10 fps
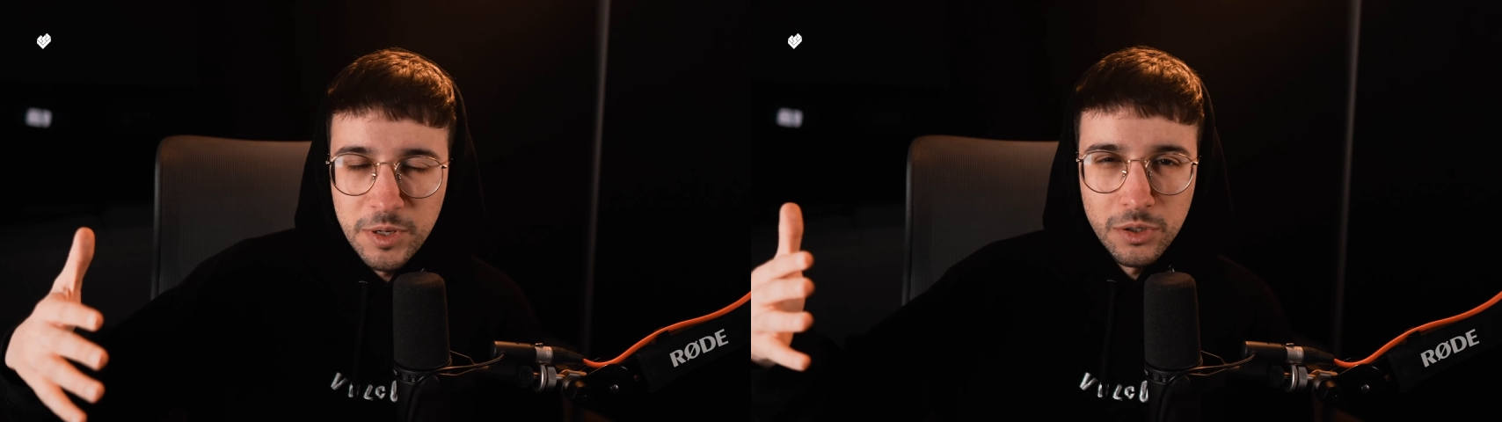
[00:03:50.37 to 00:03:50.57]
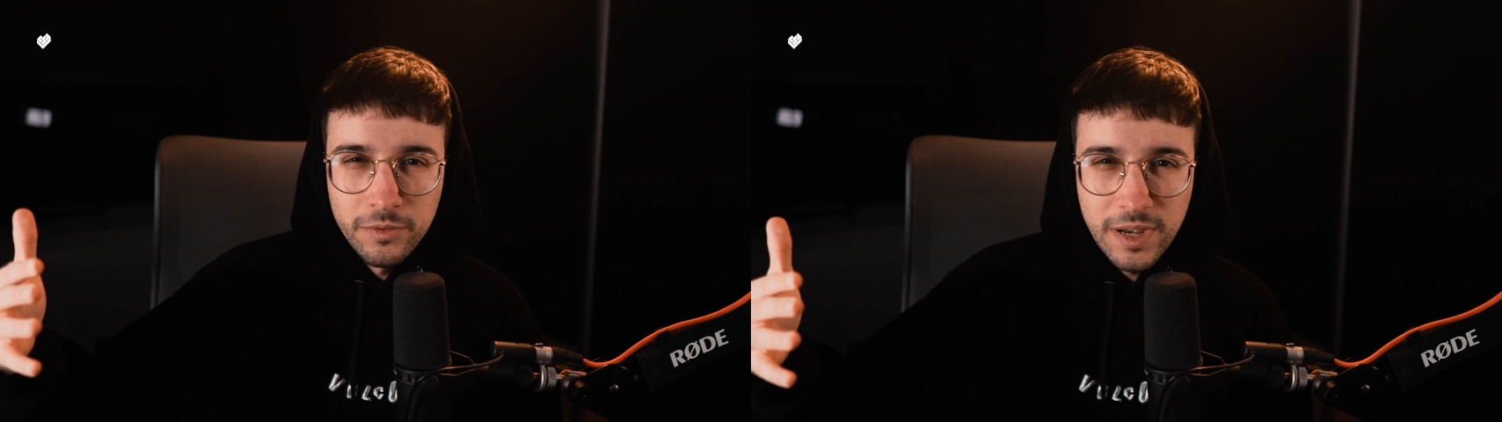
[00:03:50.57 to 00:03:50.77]

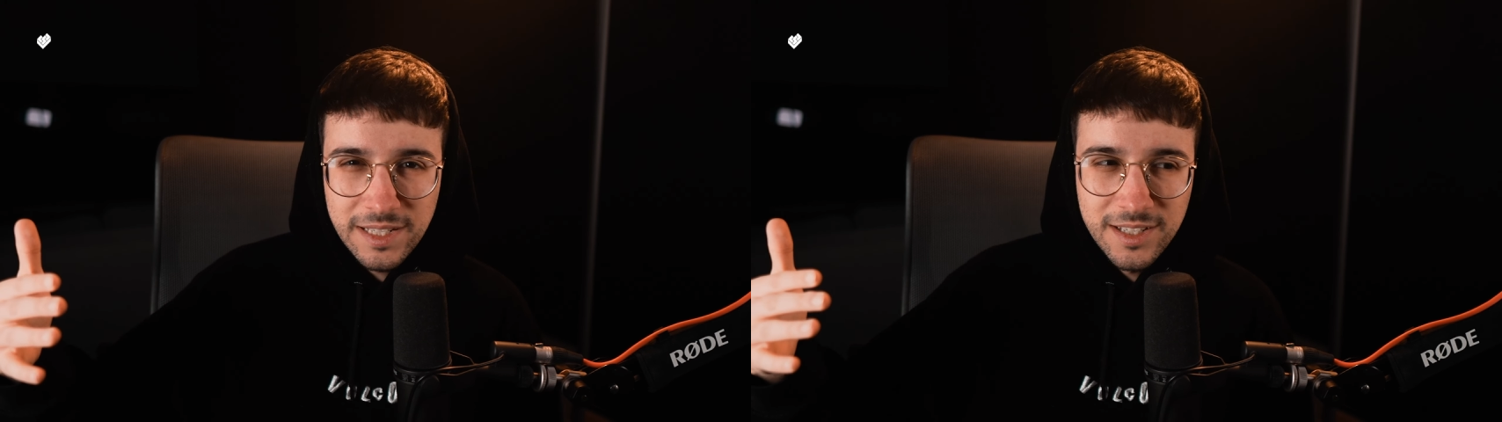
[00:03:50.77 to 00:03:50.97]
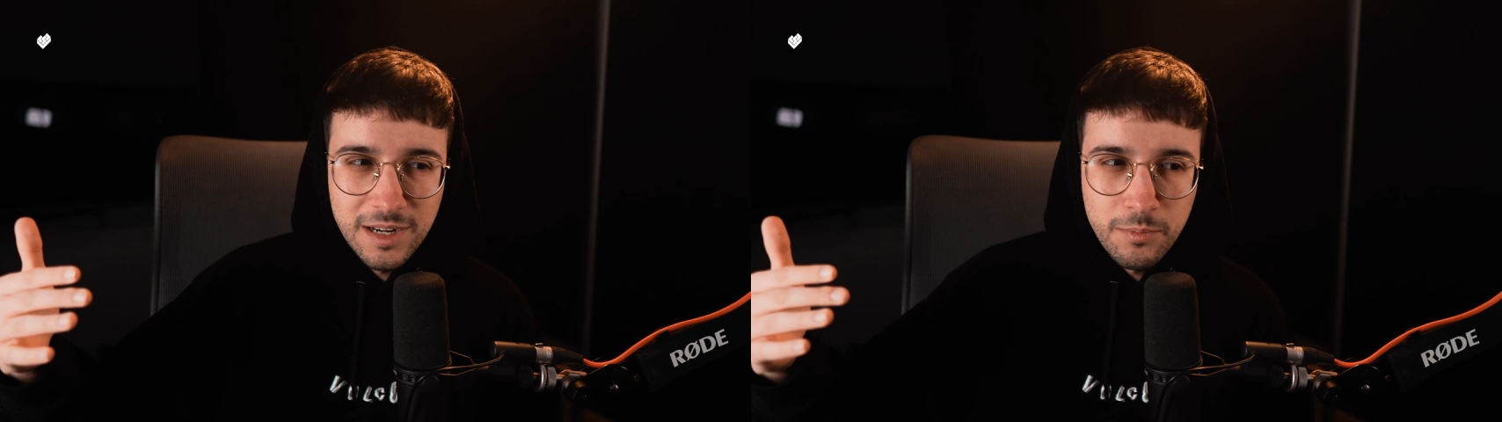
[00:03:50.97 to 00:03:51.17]
visual
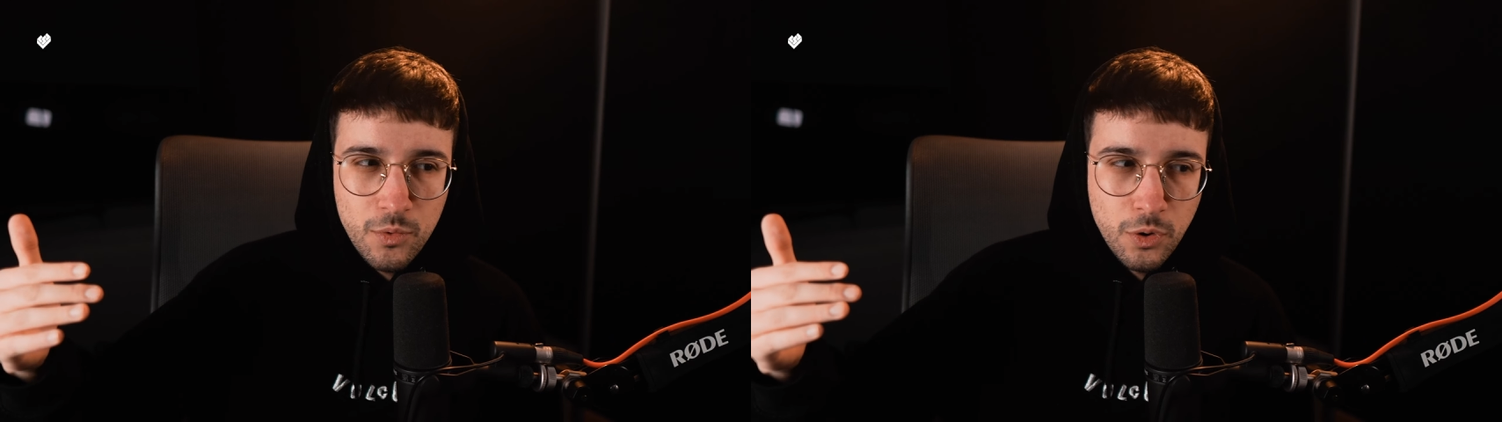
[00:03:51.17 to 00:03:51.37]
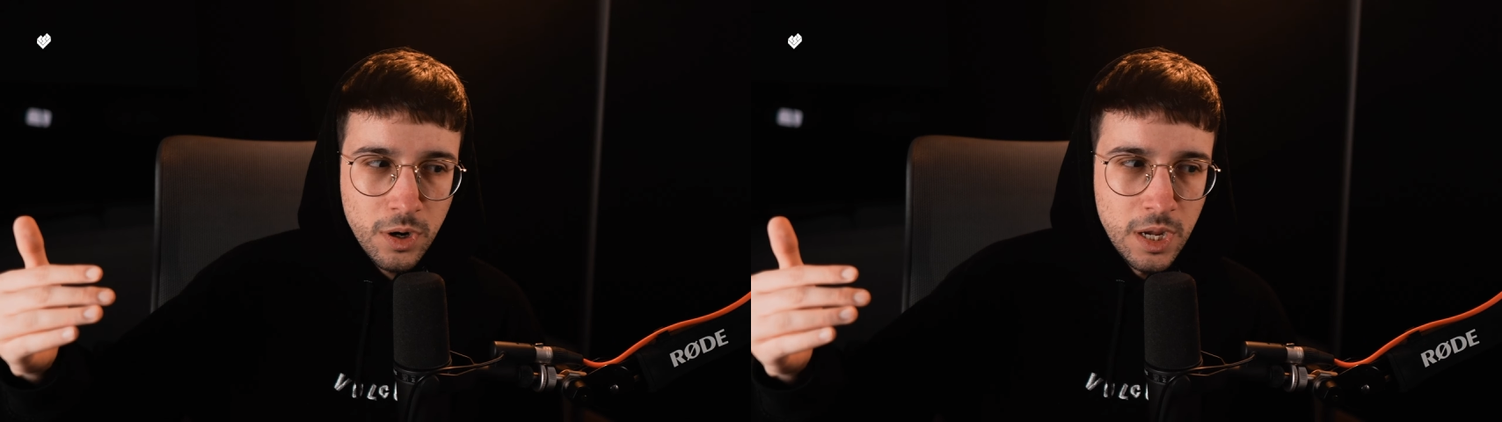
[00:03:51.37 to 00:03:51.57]
effects in a
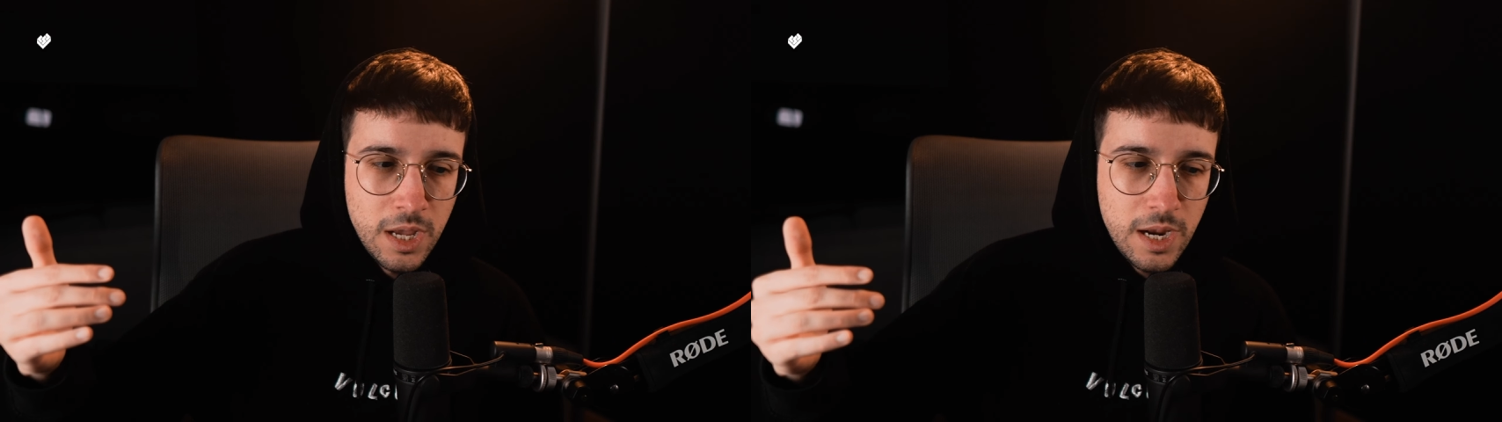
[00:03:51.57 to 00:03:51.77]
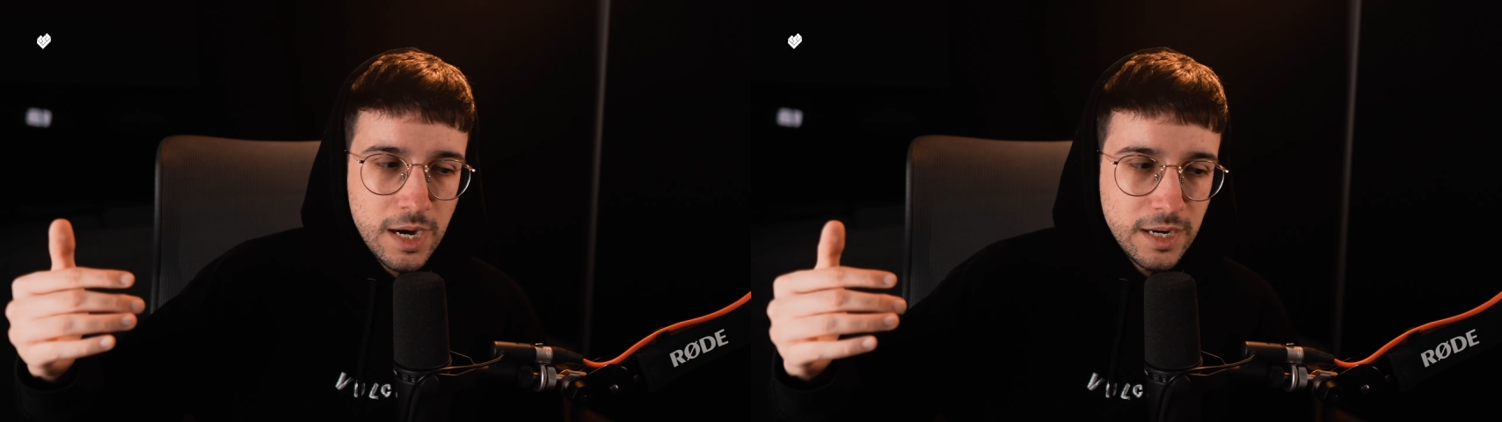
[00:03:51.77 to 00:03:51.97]
more
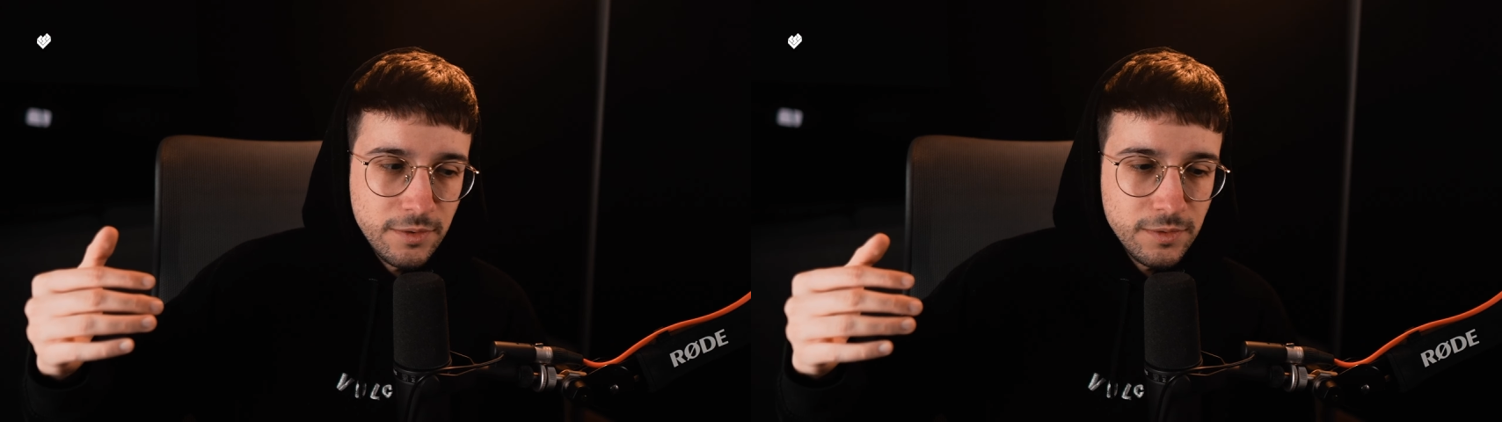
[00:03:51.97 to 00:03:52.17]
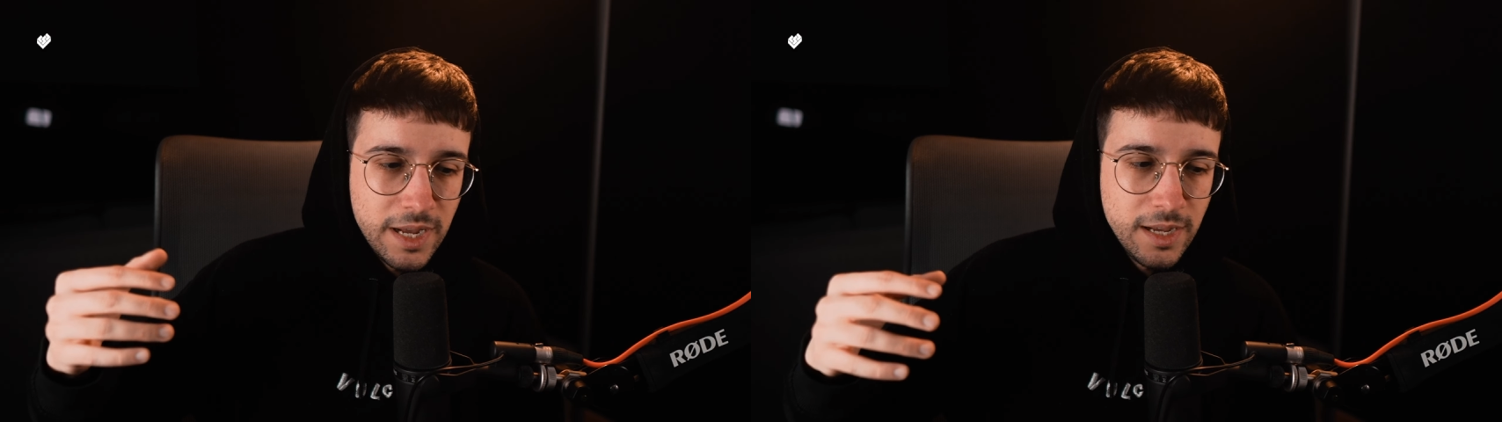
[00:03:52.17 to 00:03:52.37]
kind
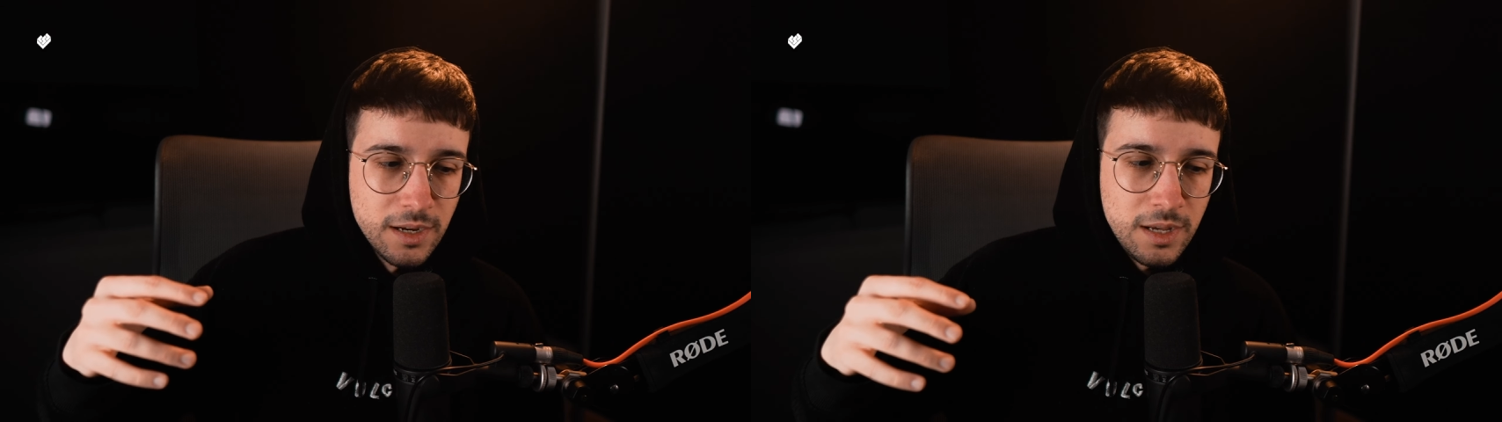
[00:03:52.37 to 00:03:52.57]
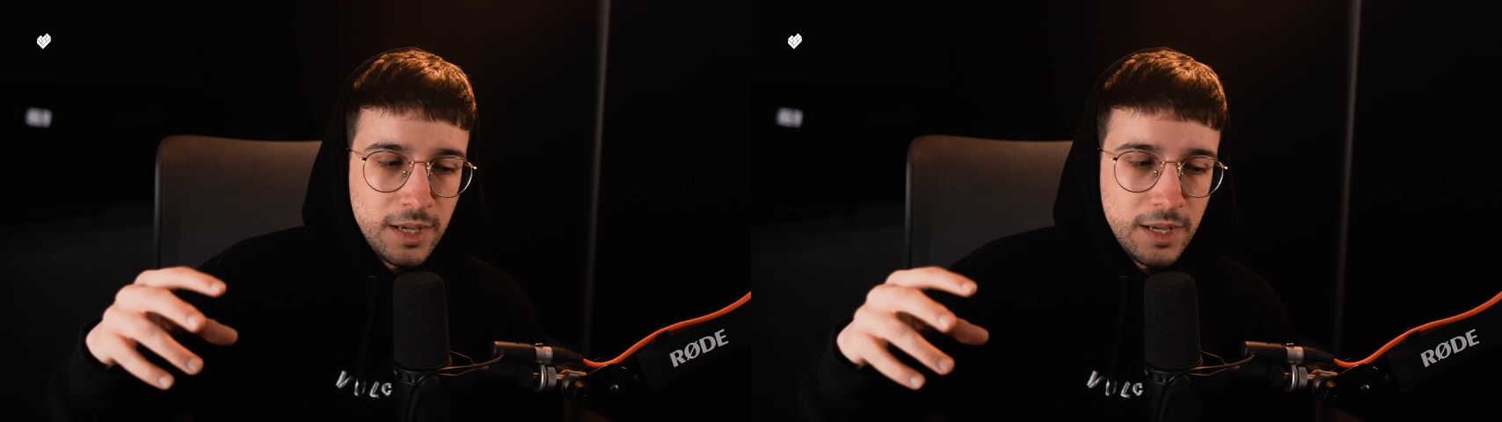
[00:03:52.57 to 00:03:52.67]
of like